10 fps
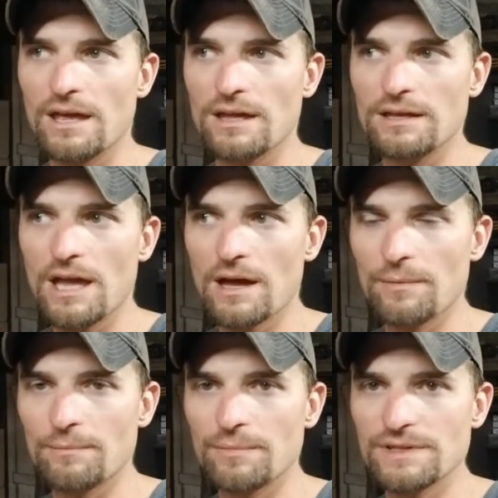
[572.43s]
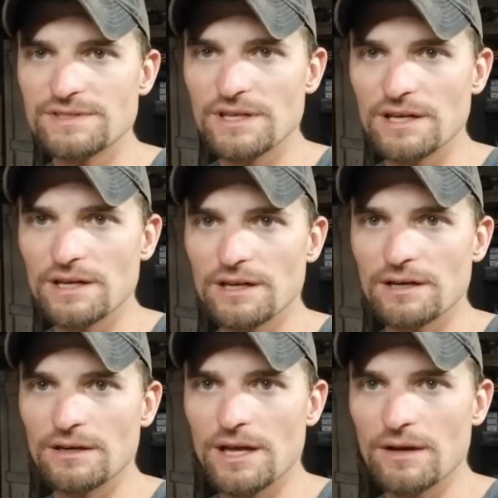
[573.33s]
yeah,
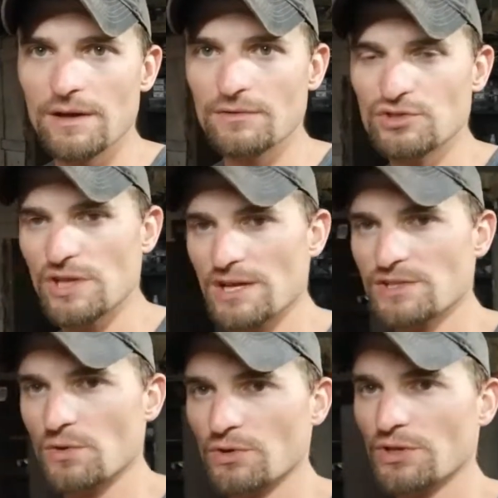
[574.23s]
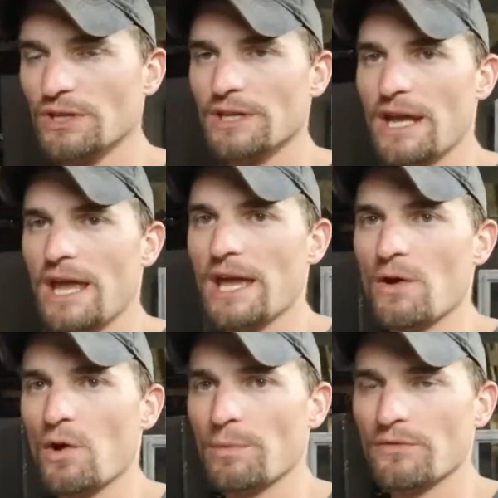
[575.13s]
July's going good, and I
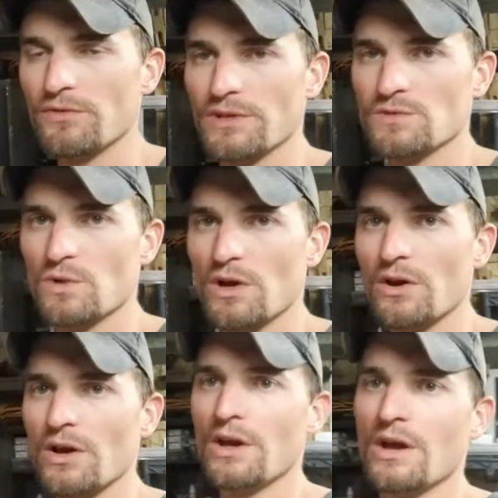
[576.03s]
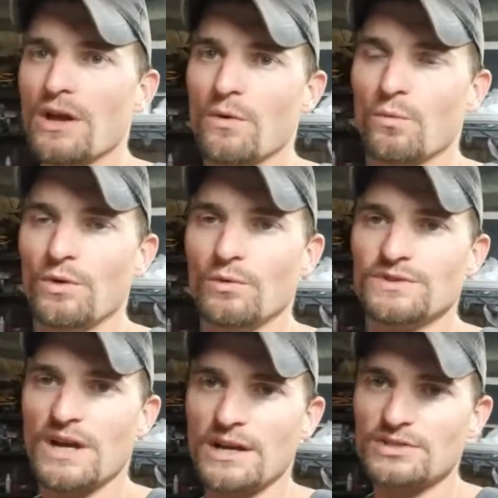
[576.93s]
hope everything's well. We will
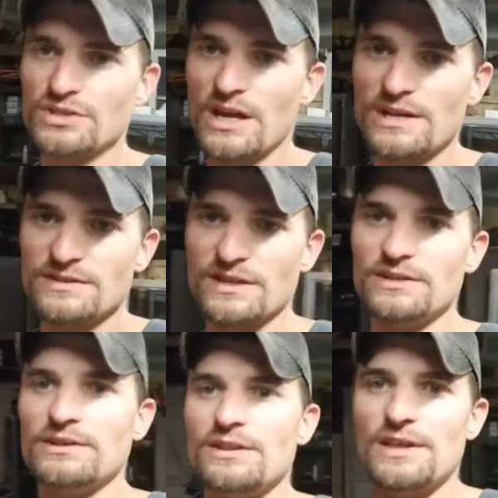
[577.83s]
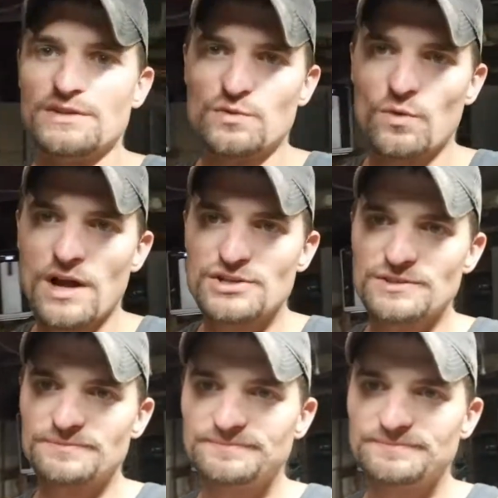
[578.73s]
talk at you guys later. Thanks for watching.